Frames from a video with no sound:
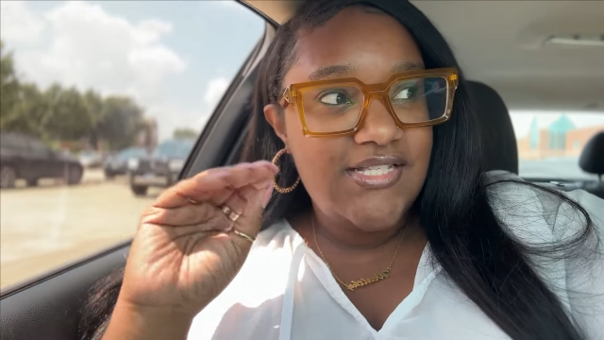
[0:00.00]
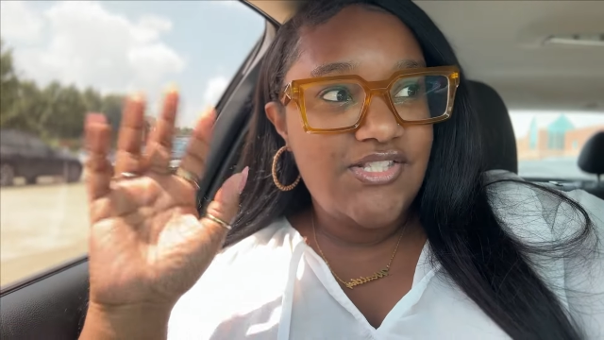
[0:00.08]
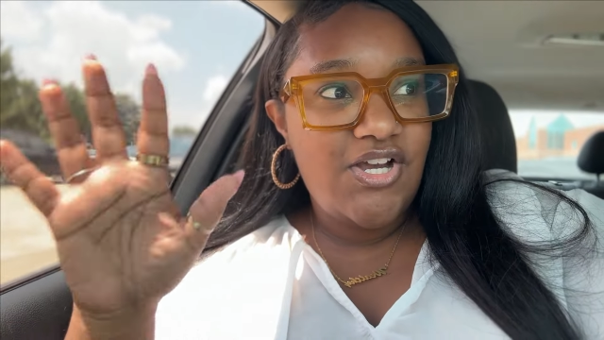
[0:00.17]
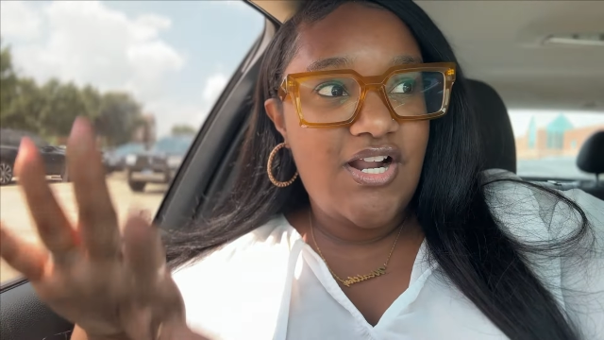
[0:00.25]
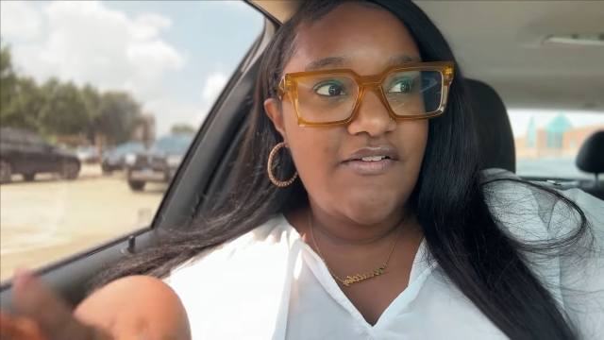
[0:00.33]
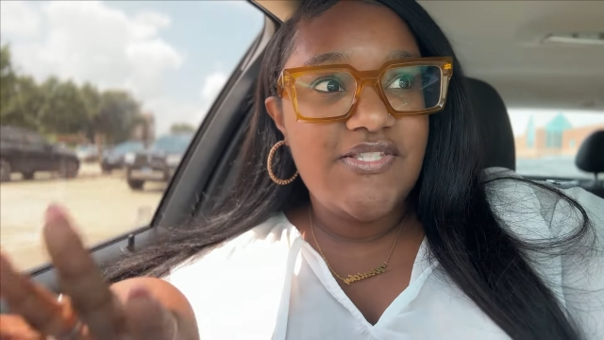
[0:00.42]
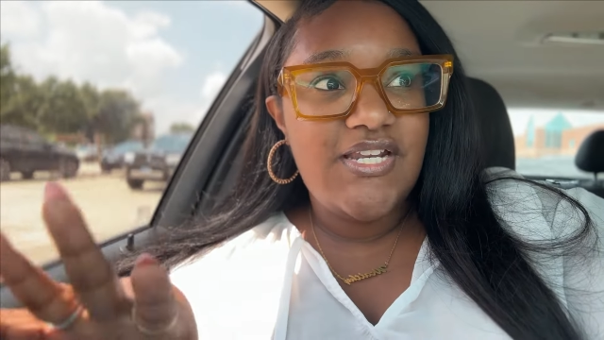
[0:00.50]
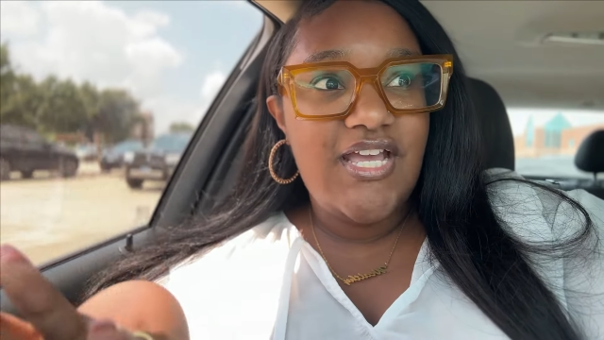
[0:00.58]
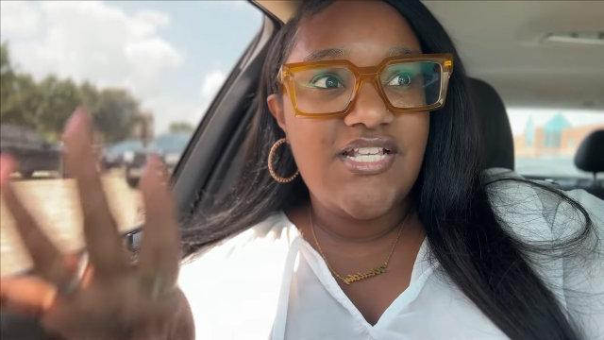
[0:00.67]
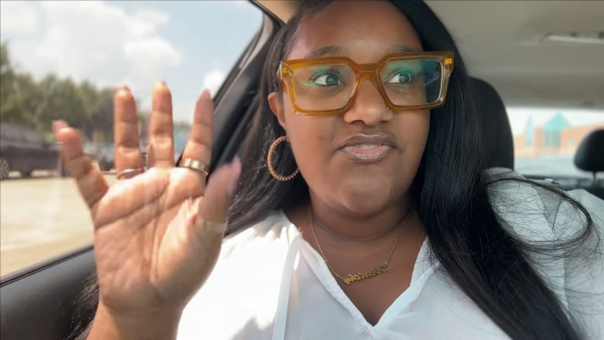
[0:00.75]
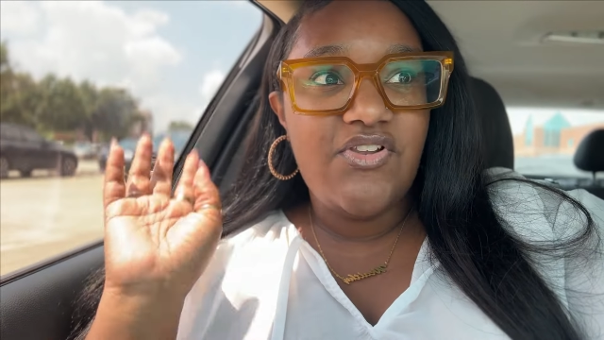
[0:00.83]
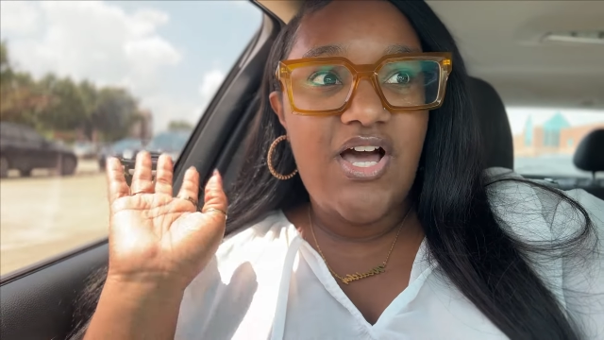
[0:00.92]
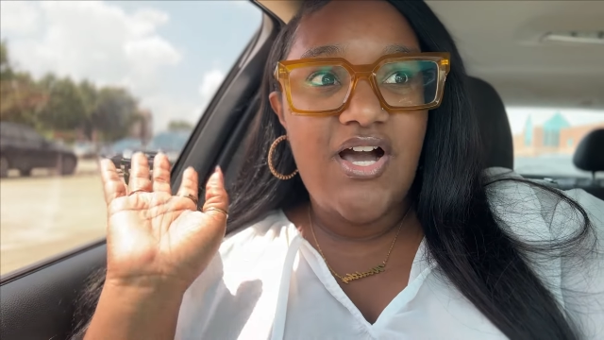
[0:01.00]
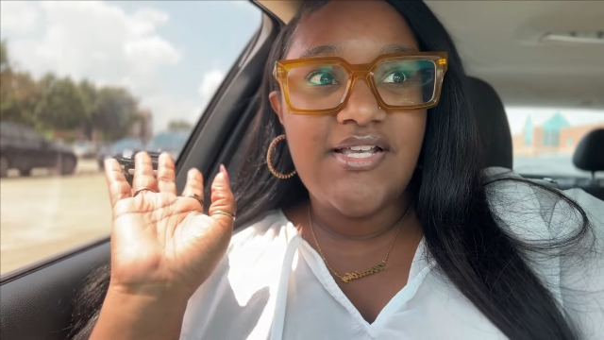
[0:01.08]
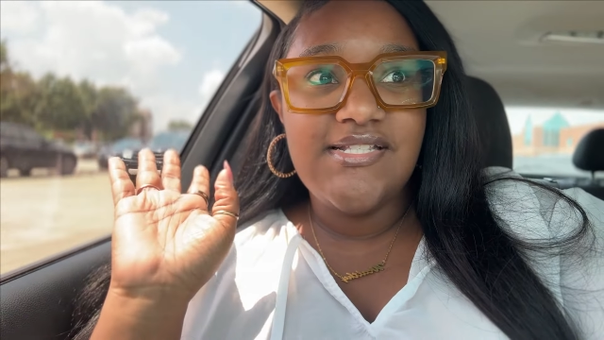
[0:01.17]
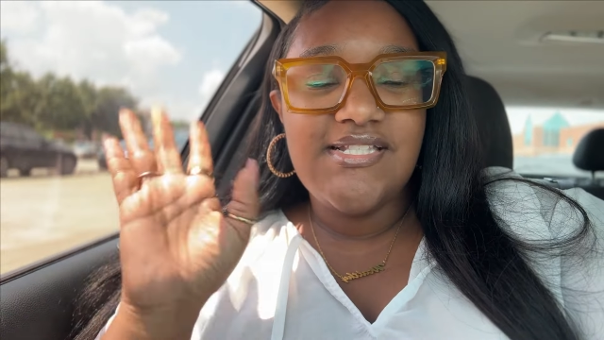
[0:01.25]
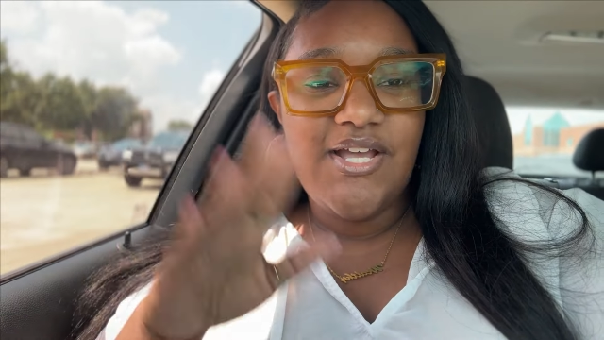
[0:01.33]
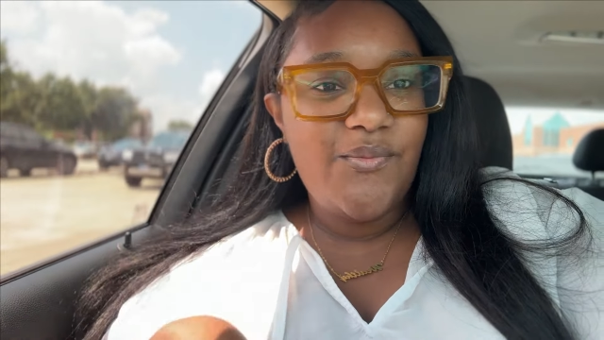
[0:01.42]
start off today's vlog
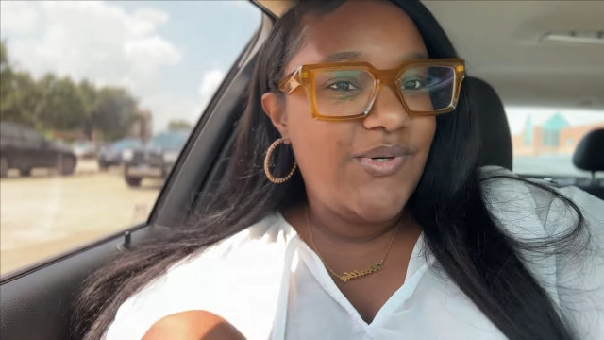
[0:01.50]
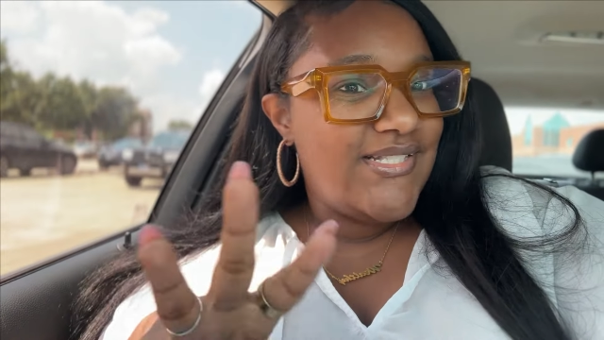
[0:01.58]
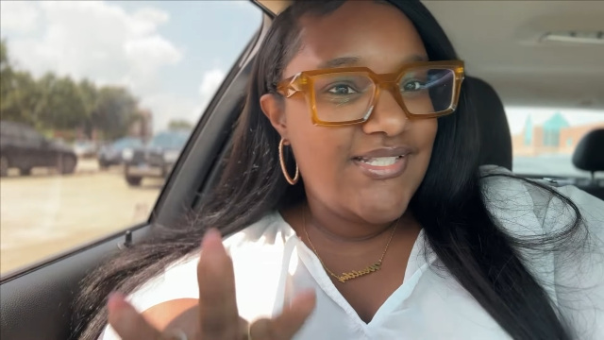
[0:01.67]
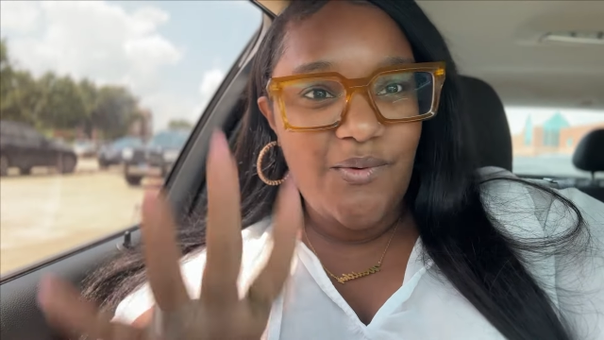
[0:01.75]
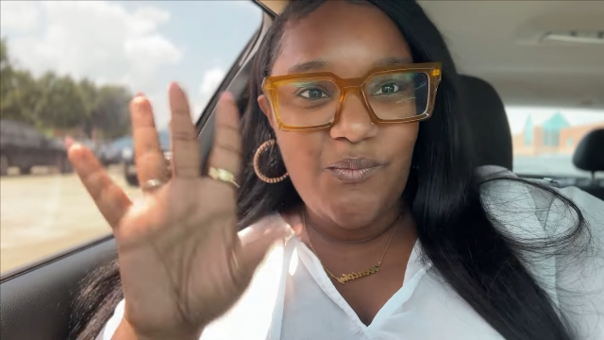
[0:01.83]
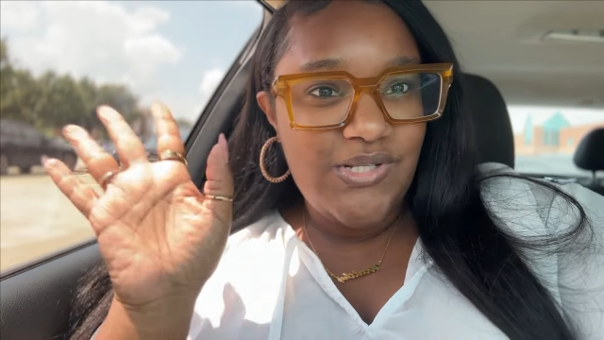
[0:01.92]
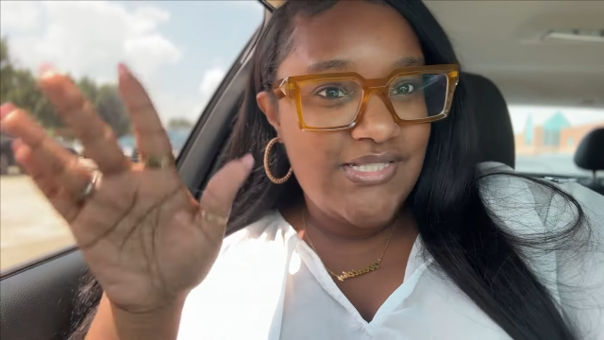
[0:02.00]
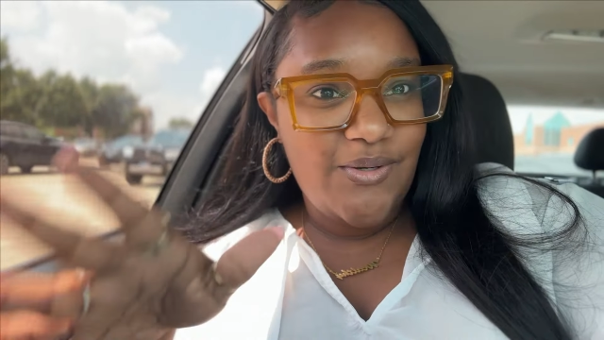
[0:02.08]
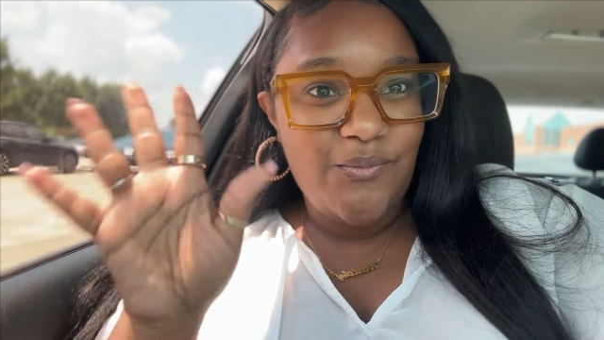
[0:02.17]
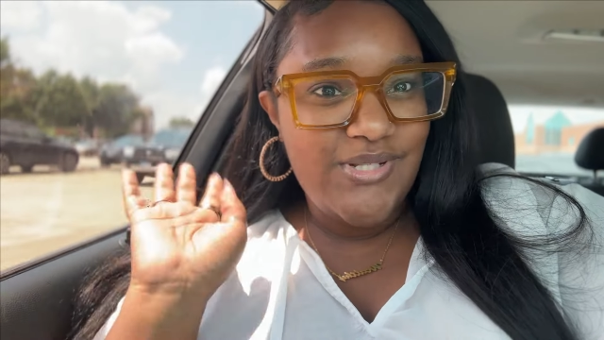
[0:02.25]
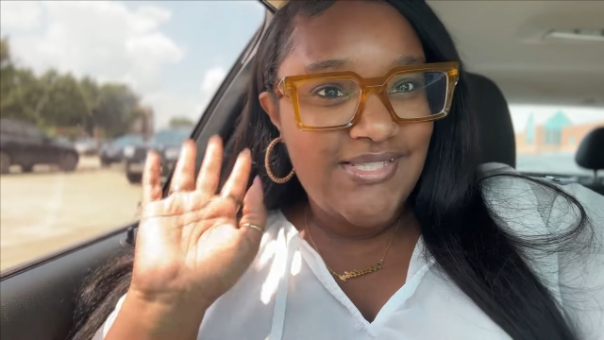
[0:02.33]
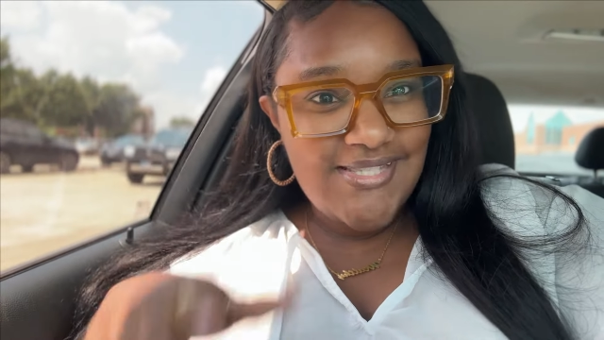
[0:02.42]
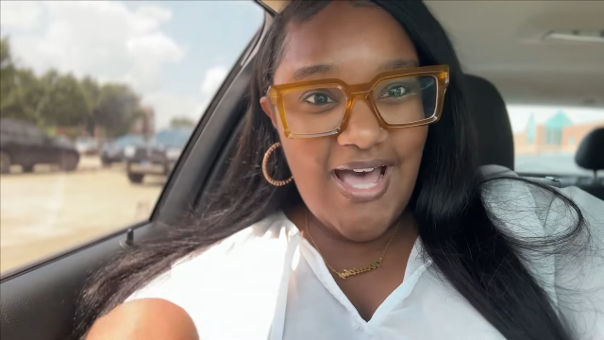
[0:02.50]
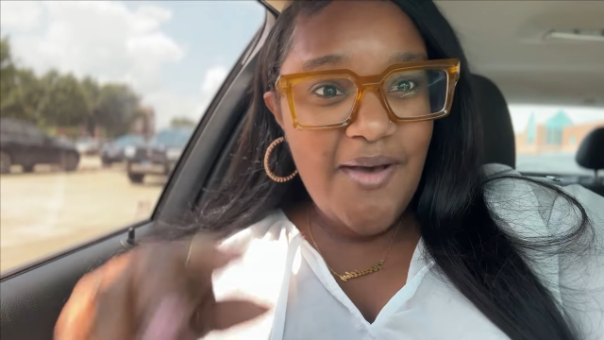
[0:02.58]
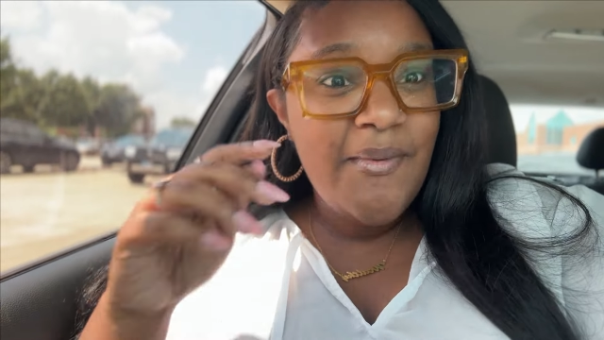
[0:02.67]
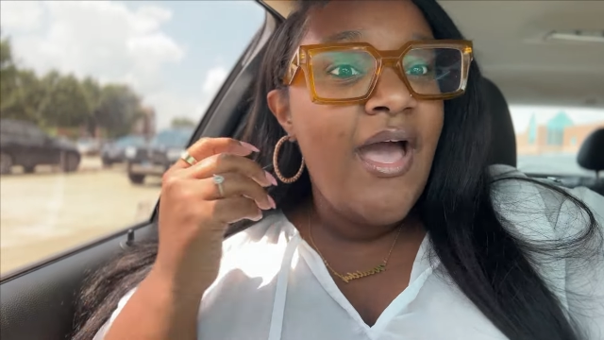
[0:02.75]
and say, what's up, what's up, what's up?